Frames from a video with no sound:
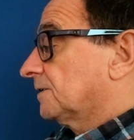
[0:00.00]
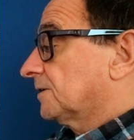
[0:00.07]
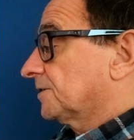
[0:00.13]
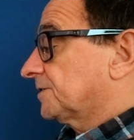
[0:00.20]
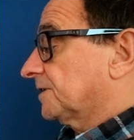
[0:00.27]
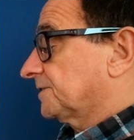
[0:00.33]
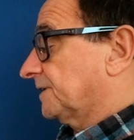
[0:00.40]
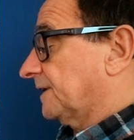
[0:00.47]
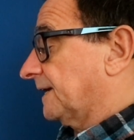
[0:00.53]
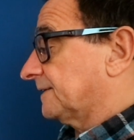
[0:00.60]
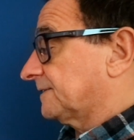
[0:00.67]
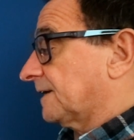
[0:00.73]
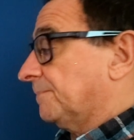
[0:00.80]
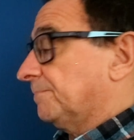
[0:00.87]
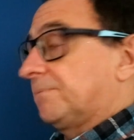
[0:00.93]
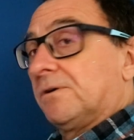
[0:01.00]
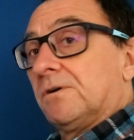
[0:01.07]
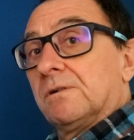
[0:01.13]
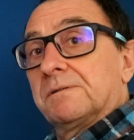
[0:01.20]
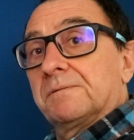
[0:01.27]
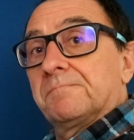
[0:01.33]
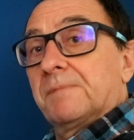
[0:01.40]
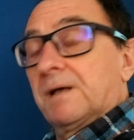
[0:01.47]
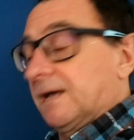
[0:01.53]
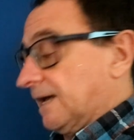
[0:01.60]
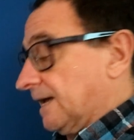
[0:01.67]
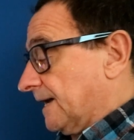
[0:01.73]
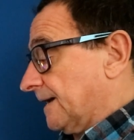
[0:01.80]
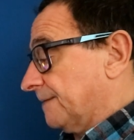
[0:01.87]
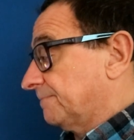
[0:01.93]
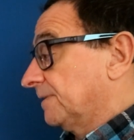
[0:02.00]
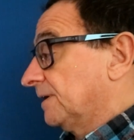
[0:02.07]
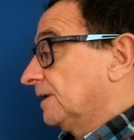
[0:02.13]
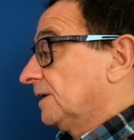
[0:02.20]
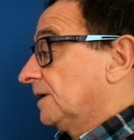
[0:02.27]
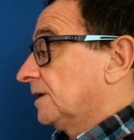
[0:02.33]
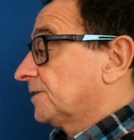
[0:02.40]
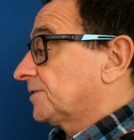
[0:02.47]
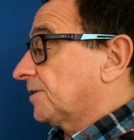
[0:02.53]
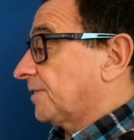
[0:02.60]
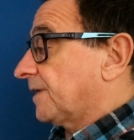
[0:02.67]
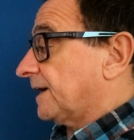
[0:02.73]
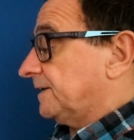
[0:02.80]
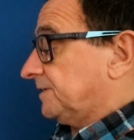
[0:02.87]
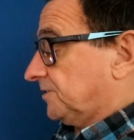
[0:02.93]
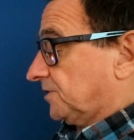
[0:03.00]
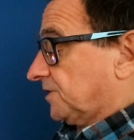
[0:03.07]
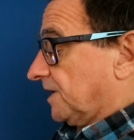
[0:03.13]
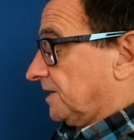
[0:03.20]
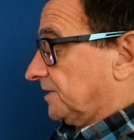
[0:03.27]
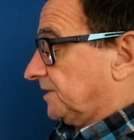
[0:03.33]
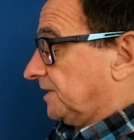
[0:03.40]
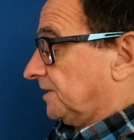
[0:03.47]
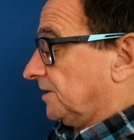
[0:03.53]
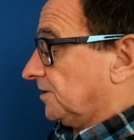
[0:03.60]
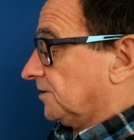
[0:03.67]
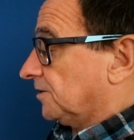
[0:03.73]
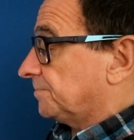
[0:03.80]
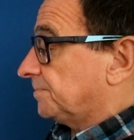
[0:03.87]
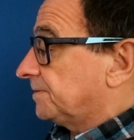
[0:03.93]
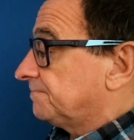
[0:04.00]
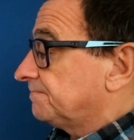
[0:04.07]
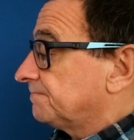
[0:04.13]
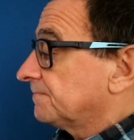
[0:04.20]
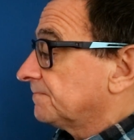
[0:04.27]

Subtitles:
just as an example. So that is charging up